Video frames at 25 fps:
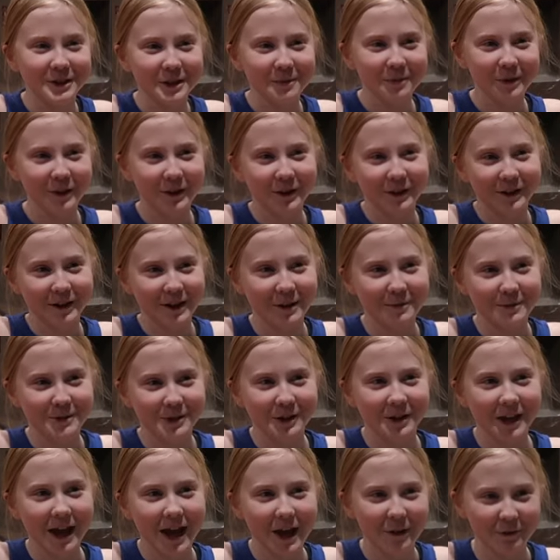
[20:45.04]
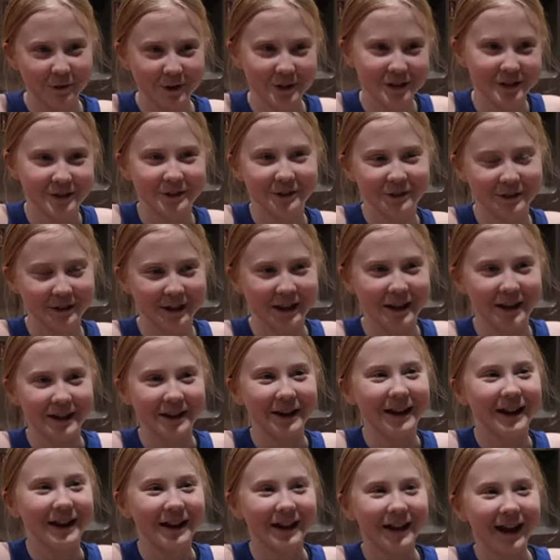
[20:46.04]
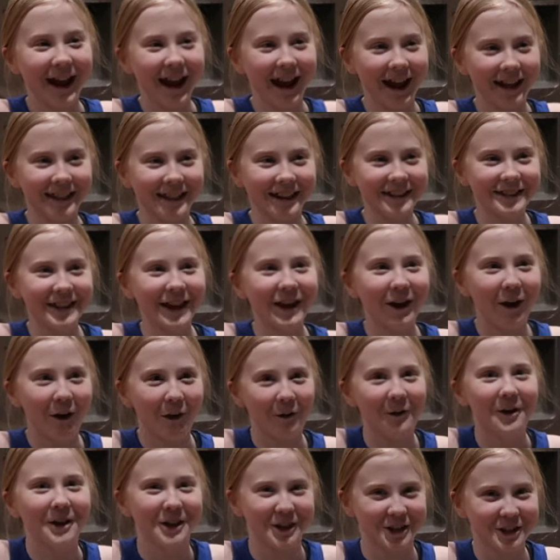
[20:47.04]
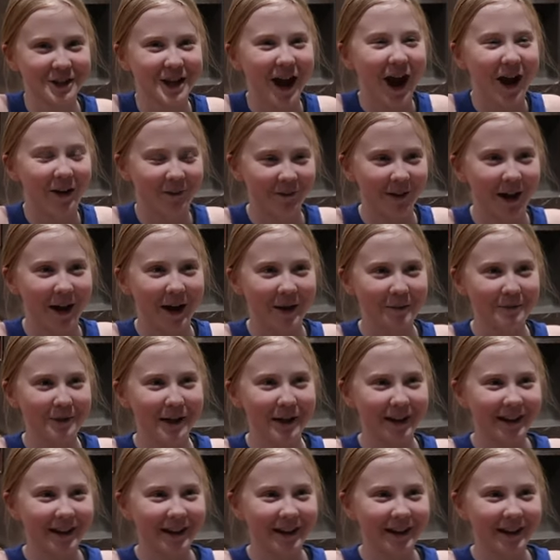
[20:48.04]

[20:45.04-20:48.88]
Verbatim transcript: something on Amazon every single day, and I they always show something.